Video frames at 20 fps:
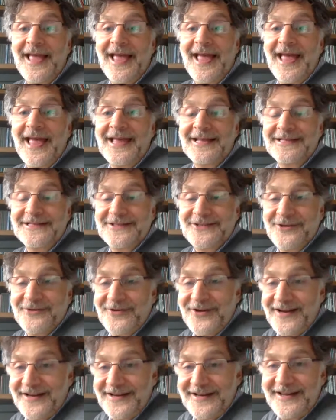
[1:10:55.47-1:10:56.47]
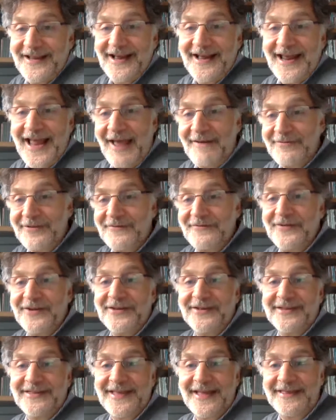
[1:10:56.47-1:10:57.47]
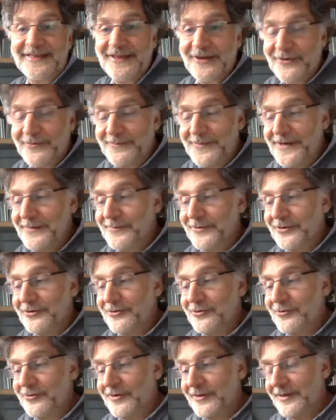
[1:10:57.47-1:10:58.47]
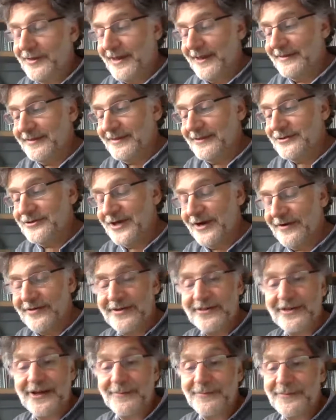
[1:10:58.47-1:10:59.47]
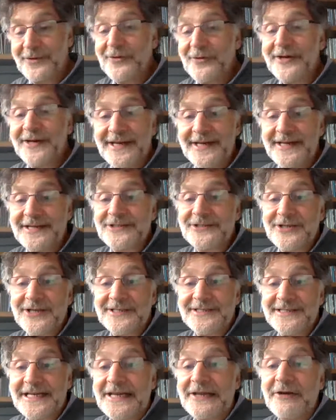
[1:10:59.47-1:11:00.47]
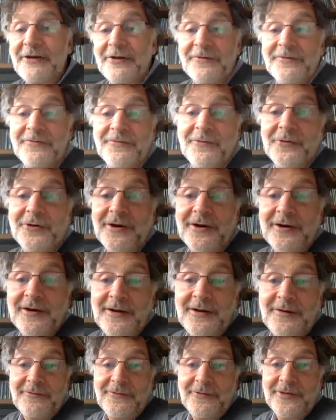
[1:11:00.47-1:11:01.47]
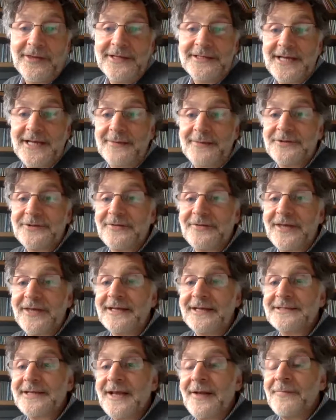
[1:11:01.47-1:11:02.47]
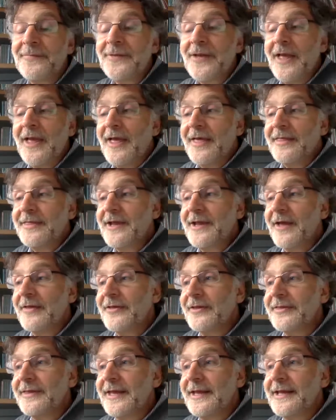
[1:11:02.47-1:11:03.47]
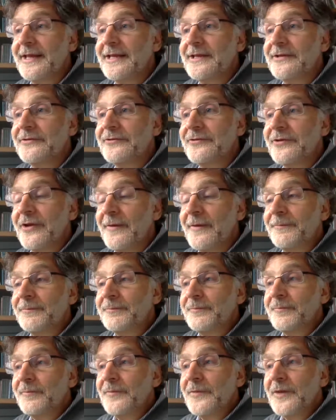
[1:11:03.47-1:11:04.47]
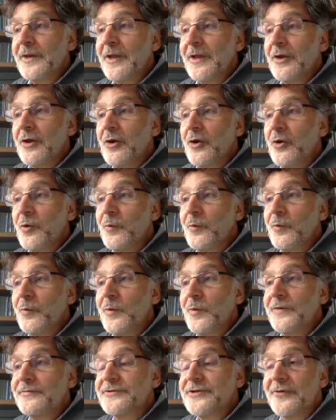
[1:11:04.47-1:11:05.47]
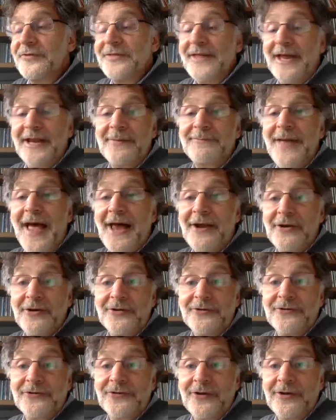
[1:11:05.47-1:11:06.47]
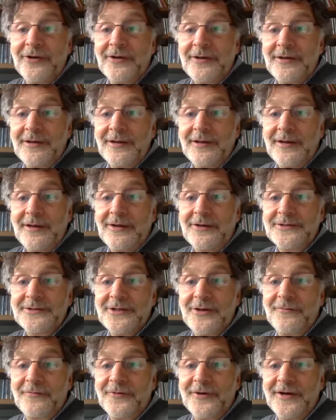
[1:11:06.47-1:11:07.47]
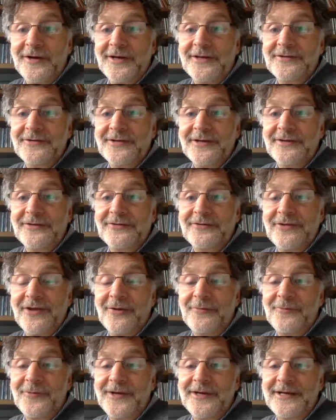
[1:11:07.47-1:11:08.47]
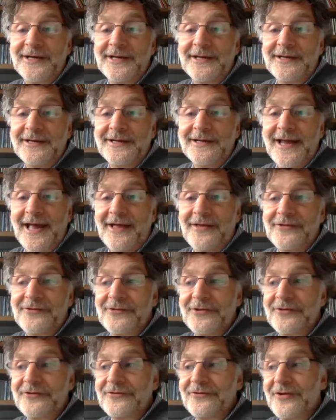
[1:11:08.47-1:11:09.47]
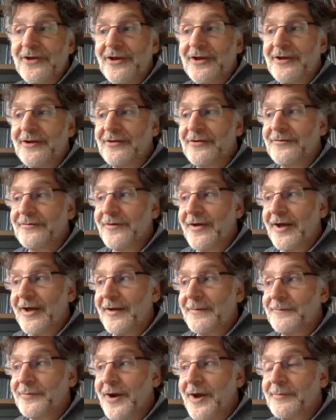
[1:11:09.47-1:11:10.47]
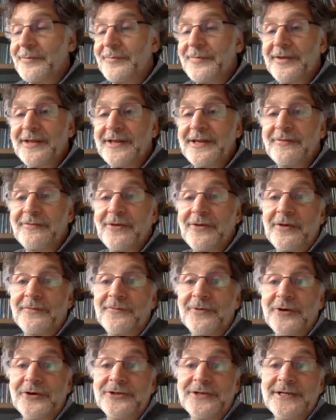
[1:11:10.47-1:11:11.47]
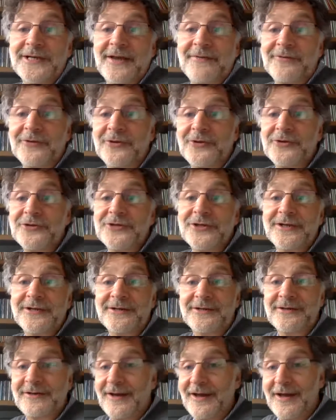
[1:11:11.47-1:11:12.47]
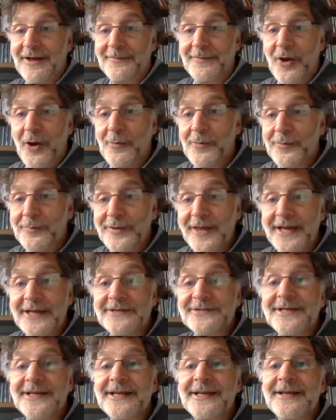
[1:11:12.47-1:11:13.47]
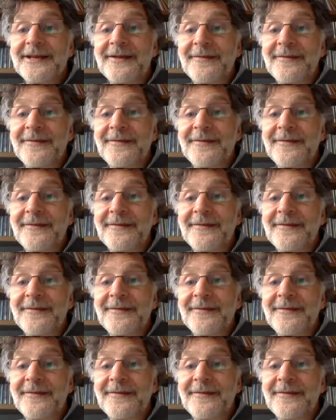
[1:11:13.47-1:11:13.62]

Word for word: And so I, I have the feeling that there are people who, that generally the community is just eager for these types of things. The other thing is we've shown that it matters. Uh, so for instance, um, we did analysis of um, probability of convergent evolution, um, homoplasy, you